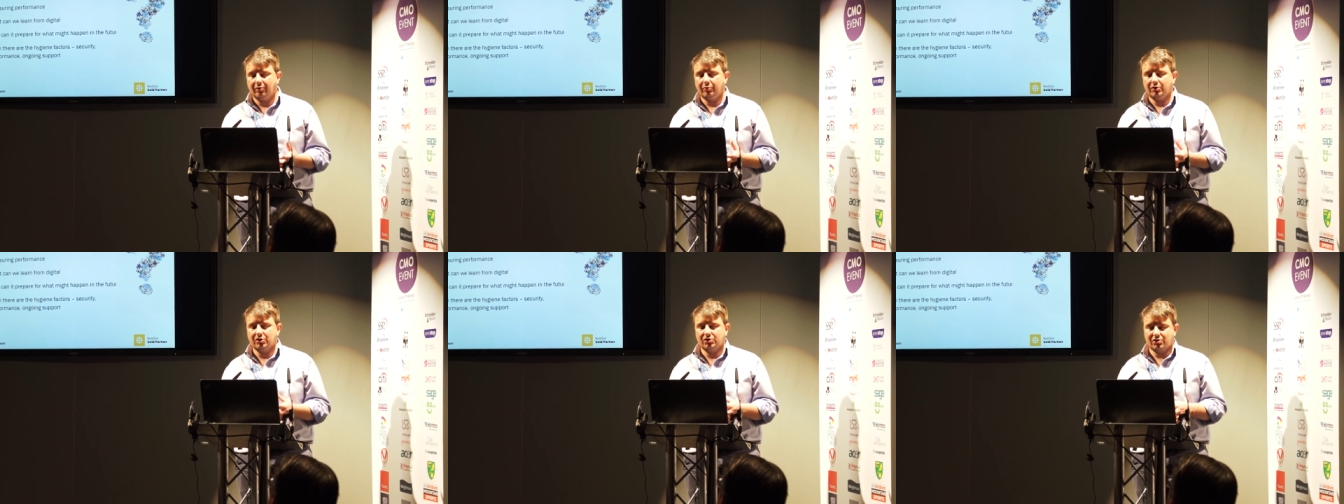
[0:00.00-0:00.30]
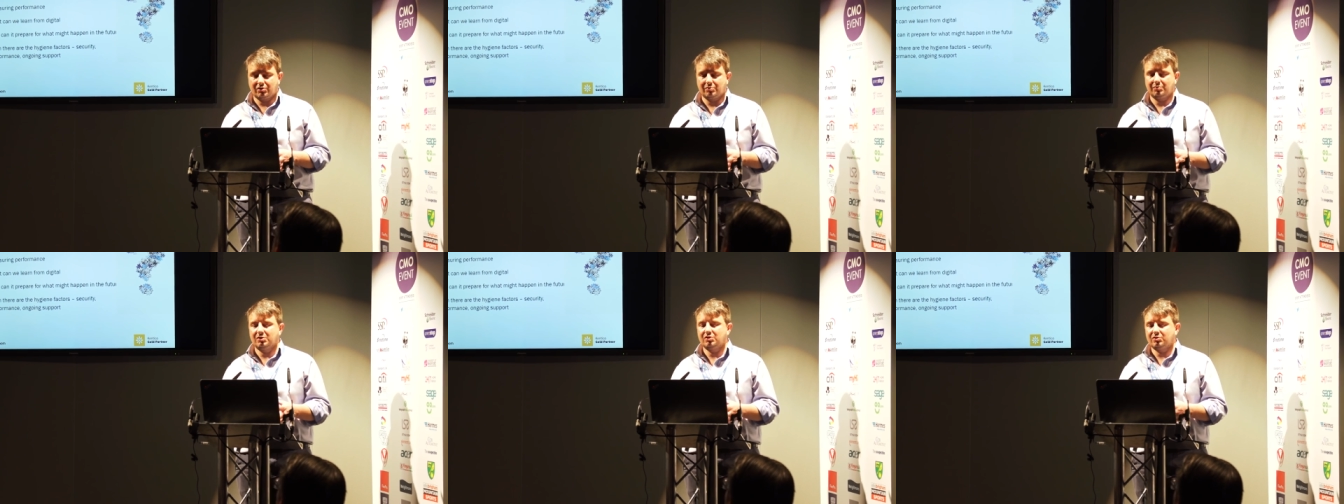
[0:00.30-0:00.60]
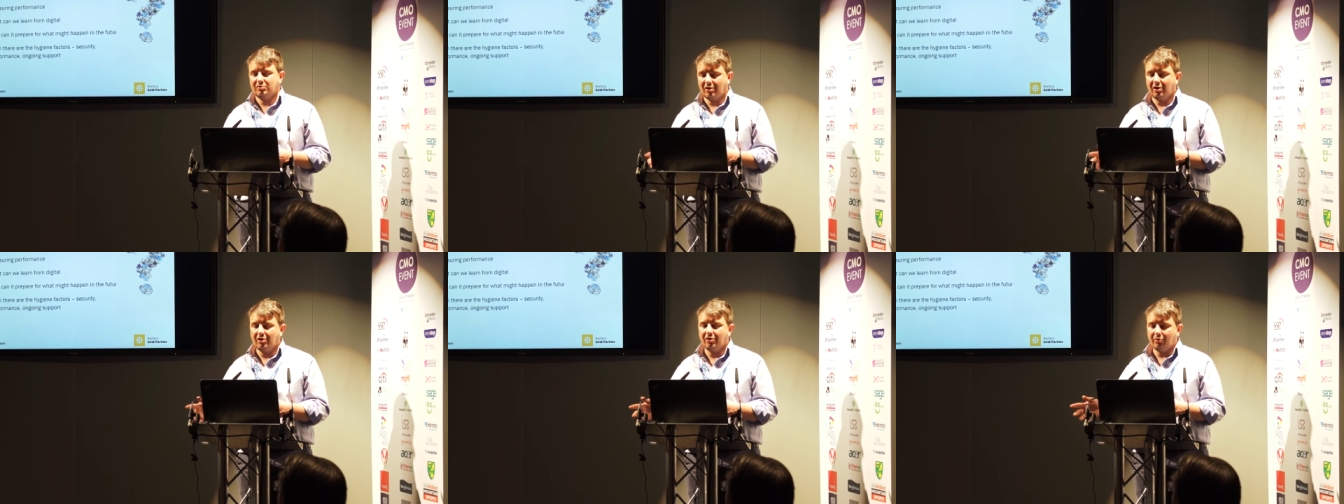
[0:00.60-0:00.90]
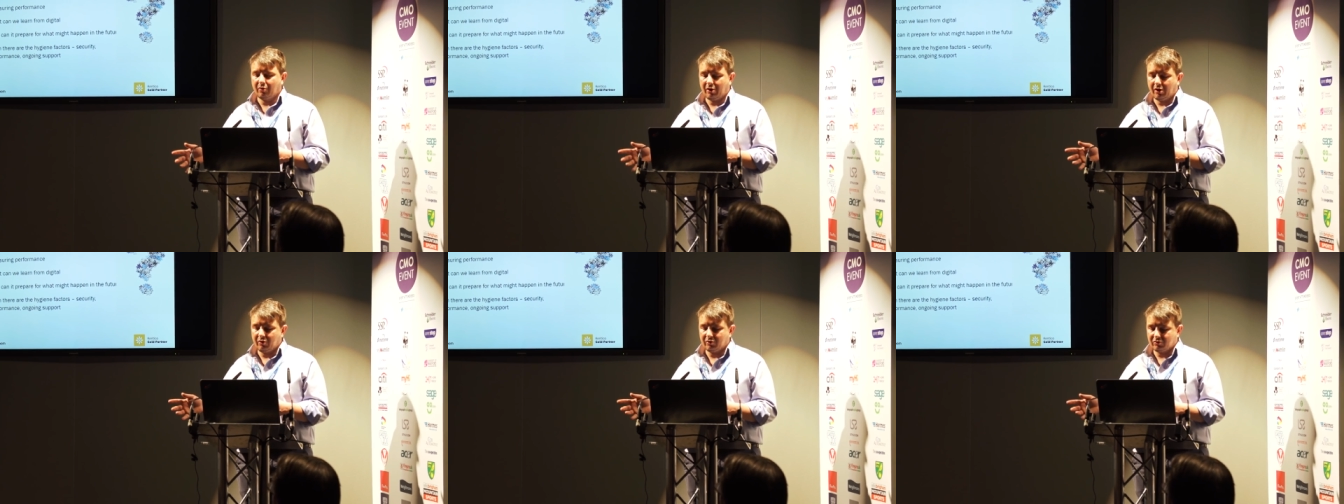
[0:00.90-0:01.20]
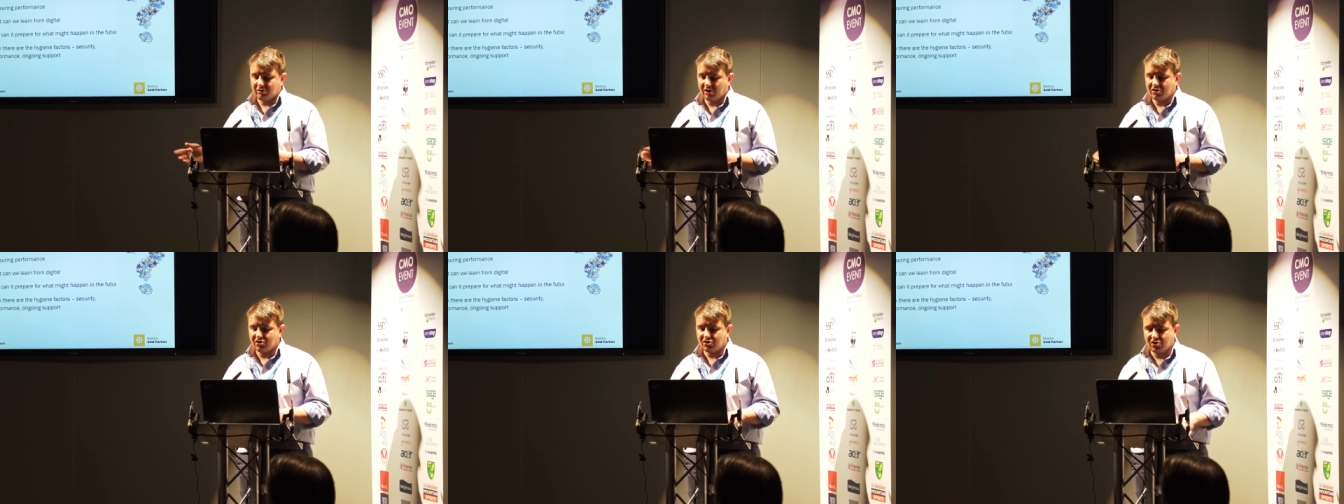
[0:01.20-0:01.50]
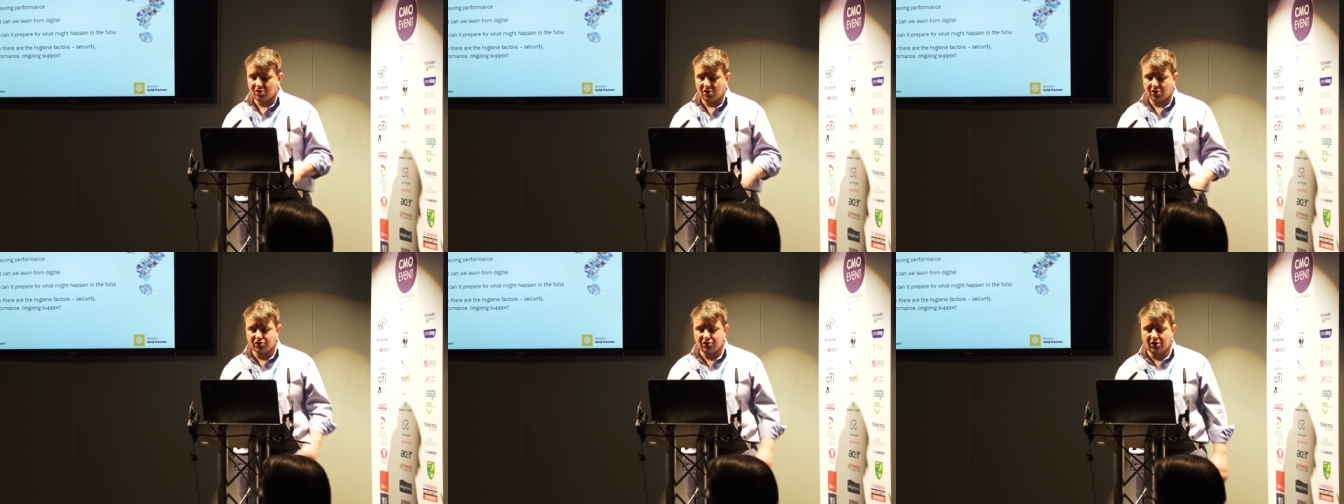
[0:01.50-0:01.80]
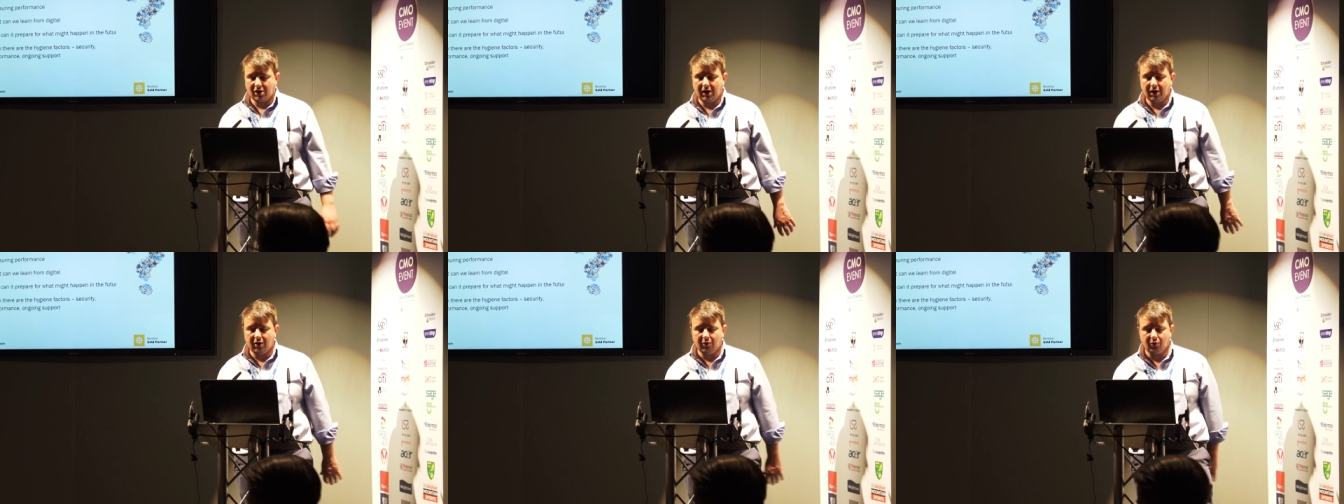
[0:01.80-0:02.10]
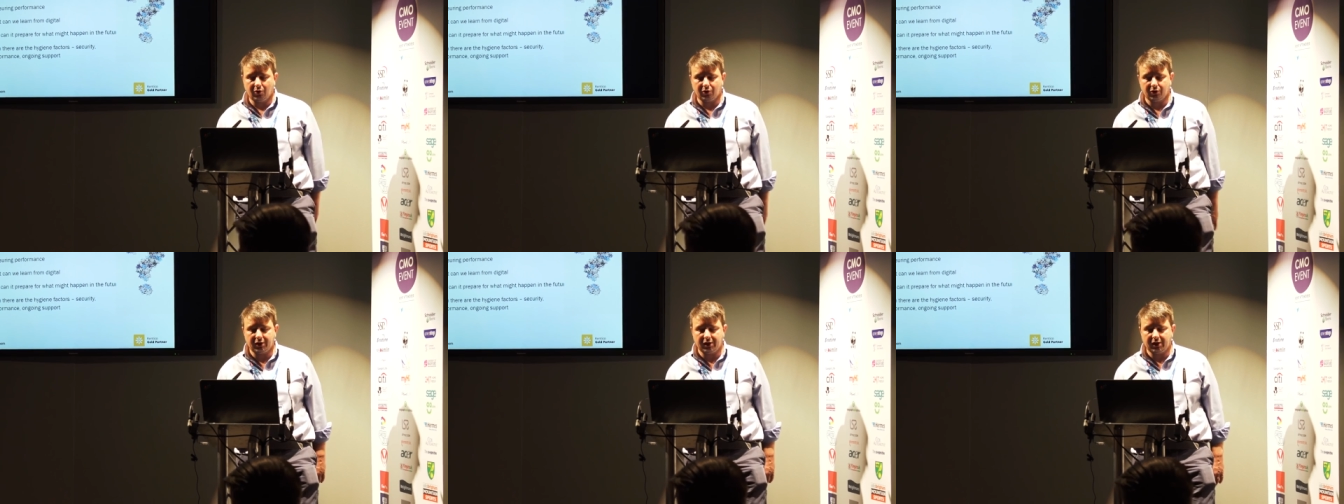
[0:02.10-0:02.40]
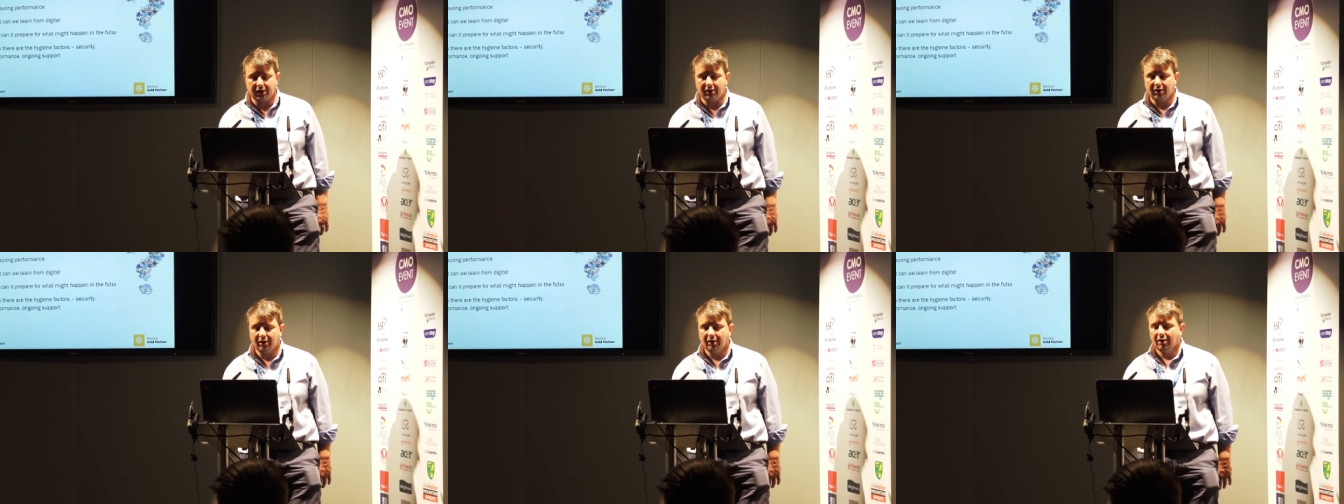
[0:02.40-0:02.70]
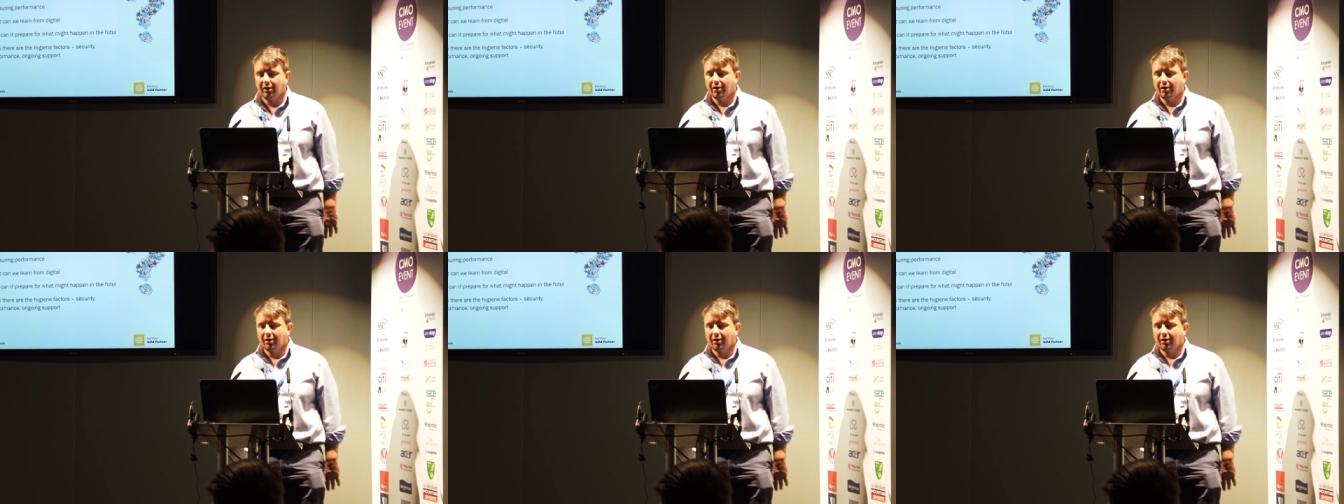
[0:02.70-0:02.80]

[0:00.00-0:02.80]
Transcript: which is does start to err on the